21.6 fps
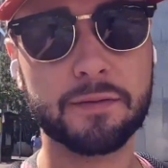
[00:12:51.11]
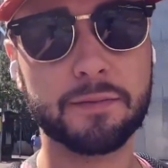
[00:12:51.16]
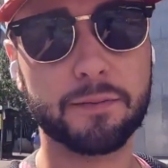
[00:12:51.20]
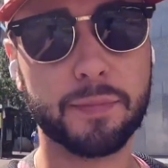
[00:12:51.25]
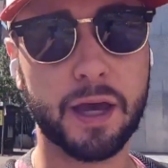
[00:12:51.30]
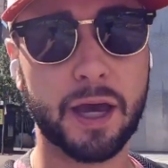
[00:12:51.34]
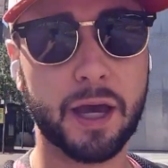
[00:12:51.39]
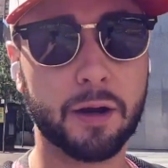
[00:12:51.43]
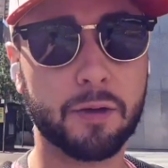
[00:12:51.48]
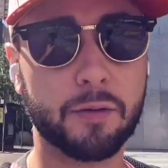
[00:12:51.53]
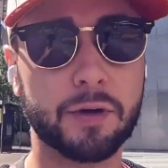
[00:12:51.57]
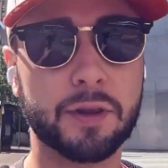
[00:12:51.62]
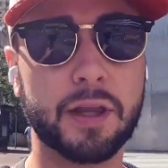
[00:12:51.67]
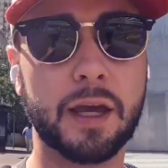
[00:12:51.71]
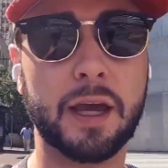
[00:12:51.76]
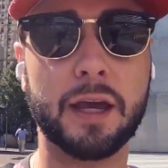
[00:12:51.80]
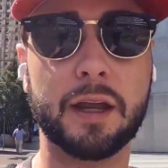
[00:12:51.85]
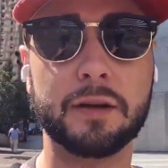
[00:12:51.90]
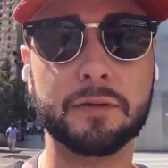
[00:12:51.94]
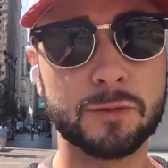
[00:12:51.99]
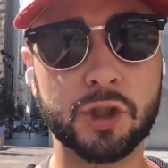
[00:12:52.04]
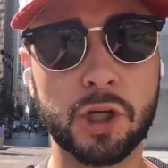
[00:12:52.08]
back when
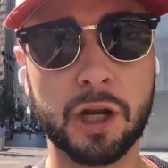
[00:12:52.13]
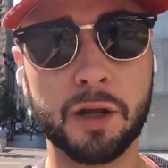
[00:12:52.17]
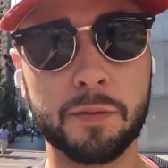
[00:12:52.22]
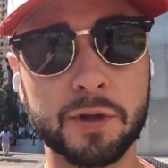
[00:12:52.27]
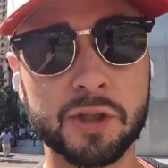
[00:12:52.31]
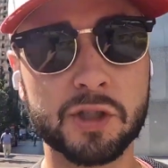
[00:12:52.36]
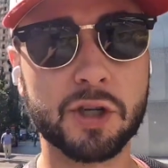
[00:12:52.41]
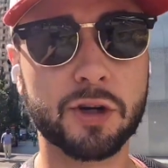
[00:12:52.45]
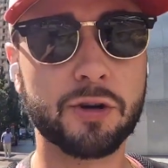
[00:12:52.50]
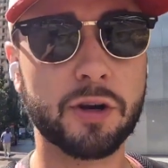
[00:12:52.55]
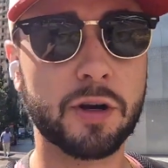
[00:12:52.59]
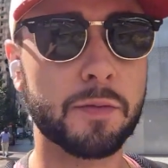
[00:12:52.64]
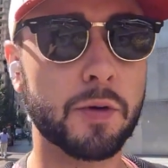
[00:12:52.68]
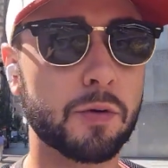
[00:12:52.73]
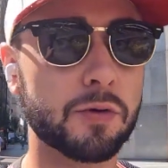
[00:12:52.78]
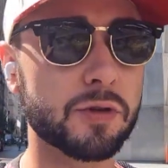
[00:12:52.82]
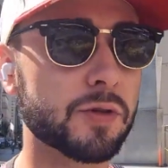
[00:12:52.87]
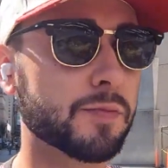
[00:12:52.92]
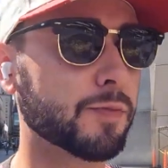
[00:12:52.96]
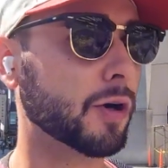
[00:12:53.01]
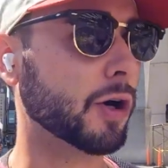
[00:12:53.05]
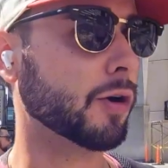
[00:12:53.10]
that gentleman's agreement
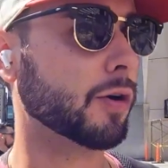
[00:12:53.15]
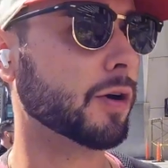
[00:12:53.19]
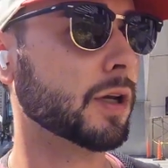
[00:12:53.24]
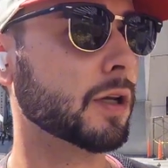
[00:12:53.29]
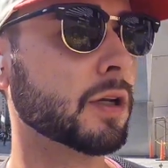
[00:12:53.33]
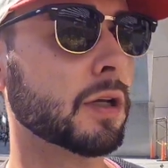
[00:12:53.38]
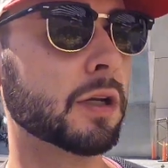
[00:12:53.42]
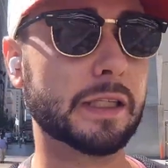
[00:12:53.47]
was broken.